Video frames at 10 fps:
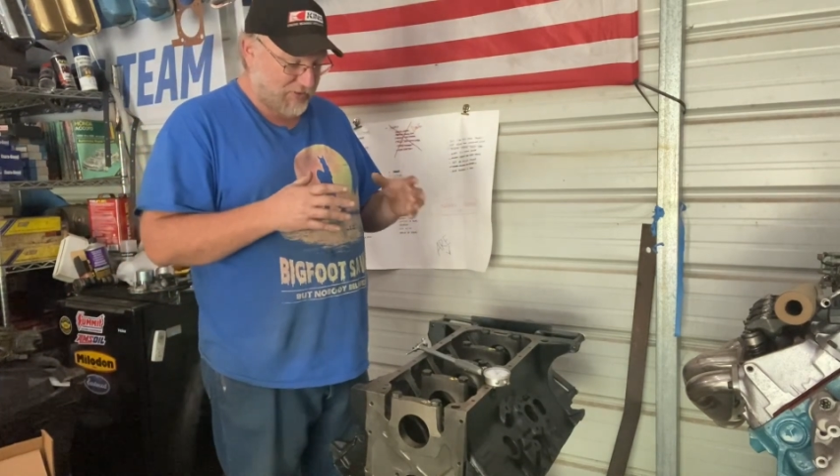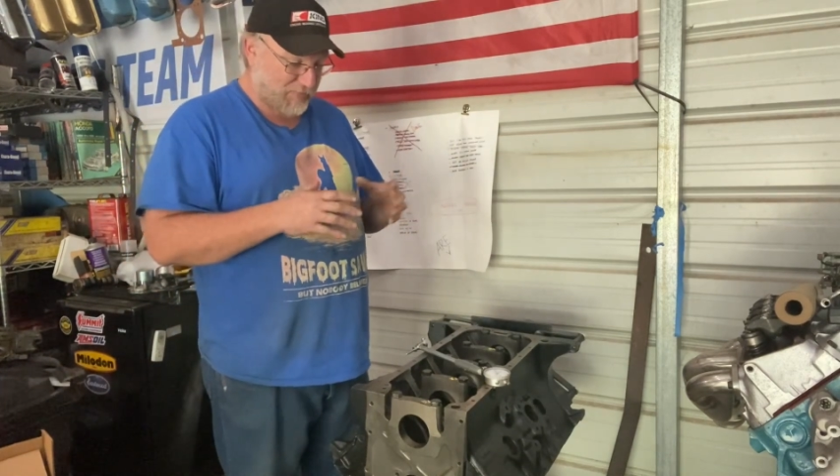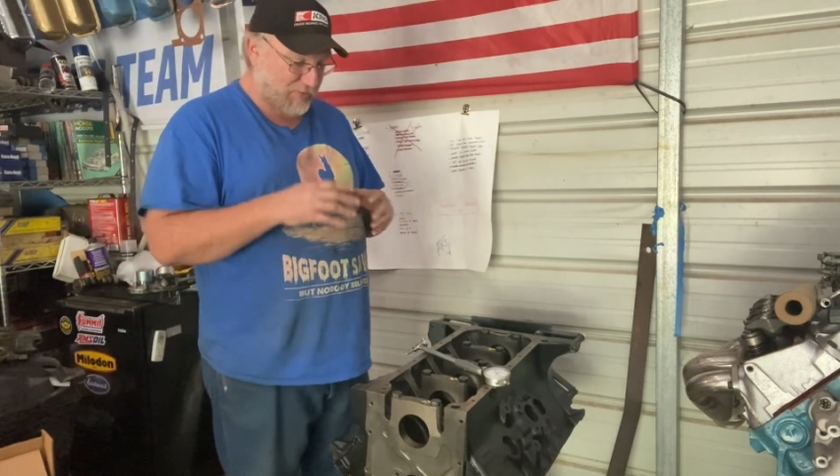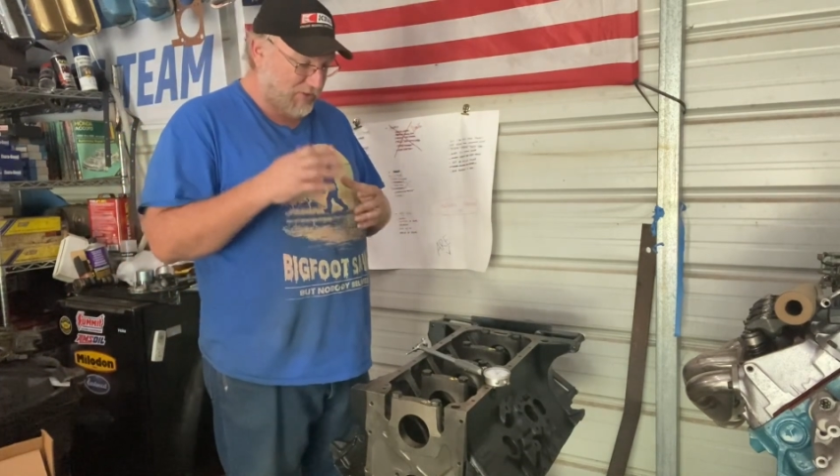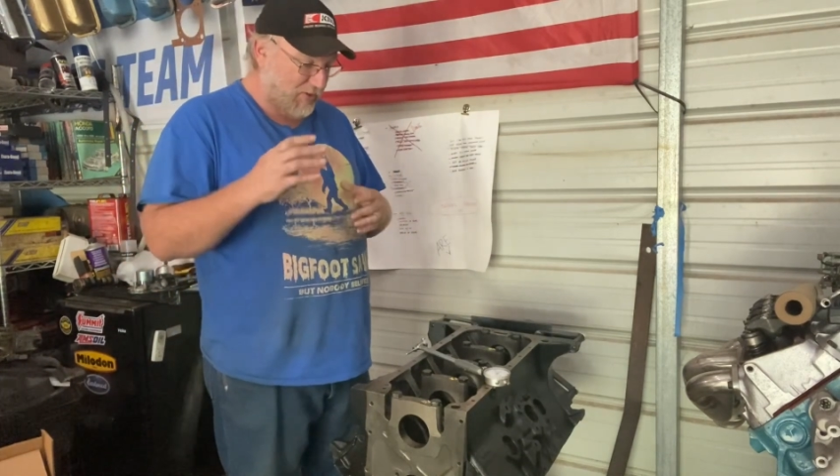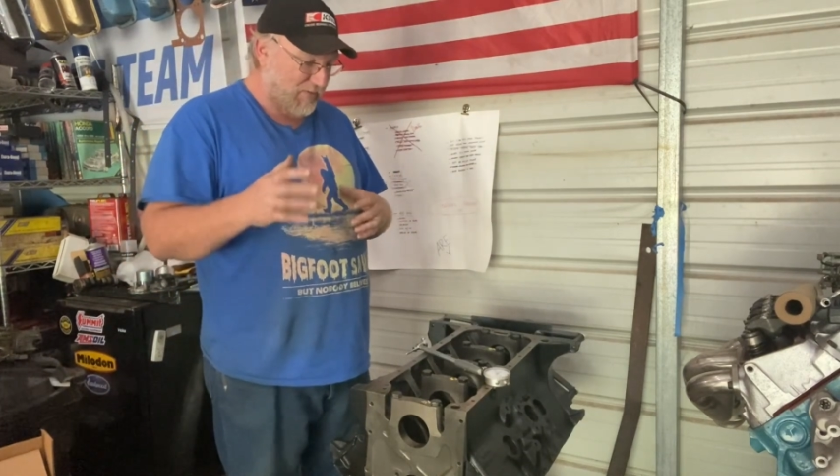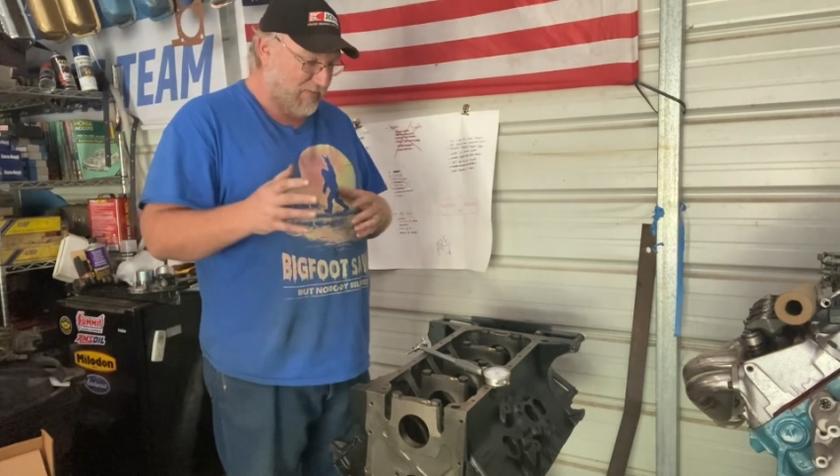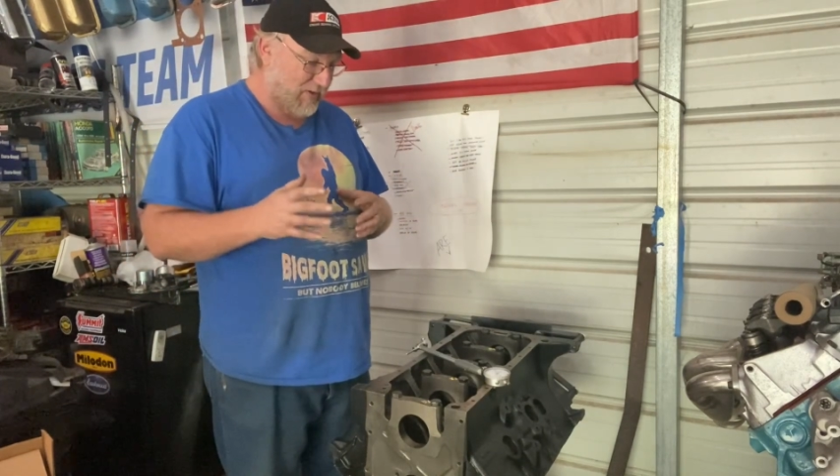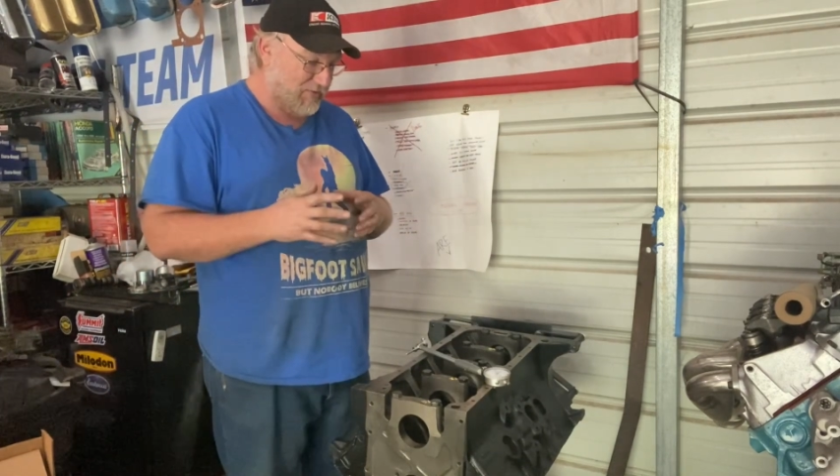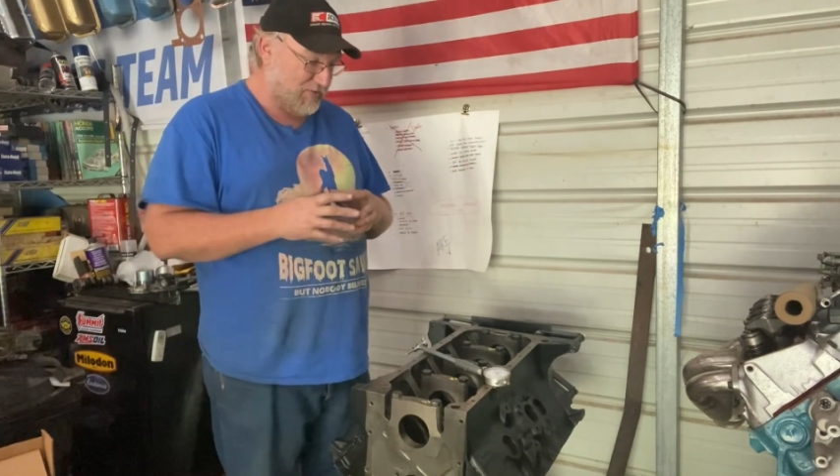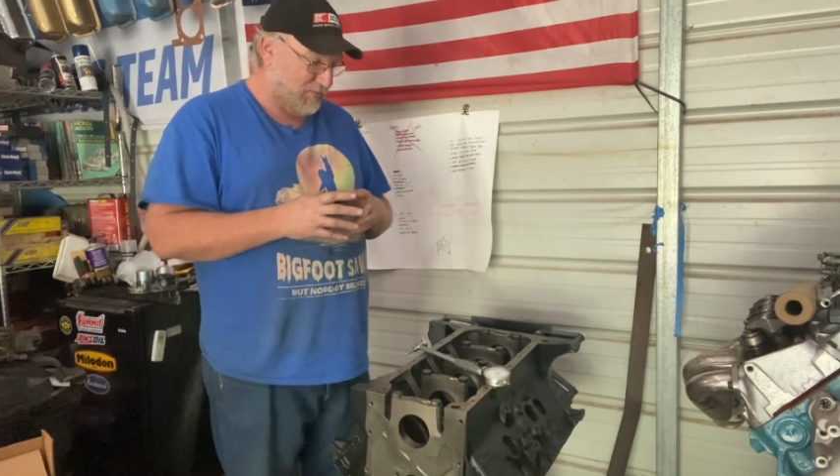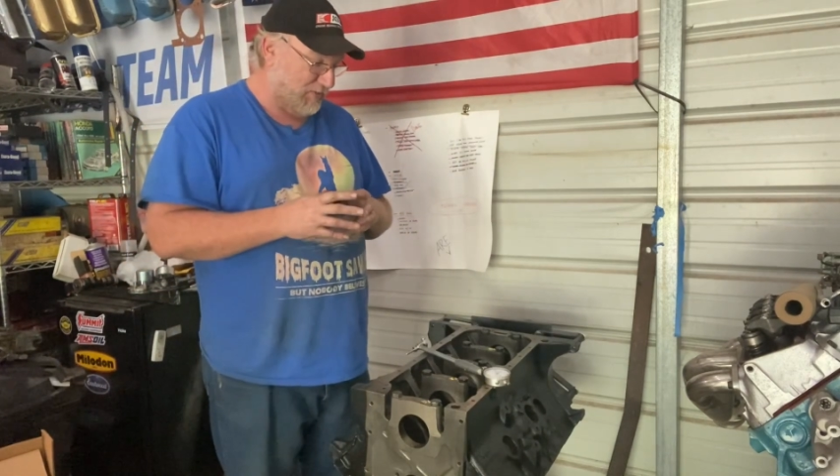and we'll go over those as we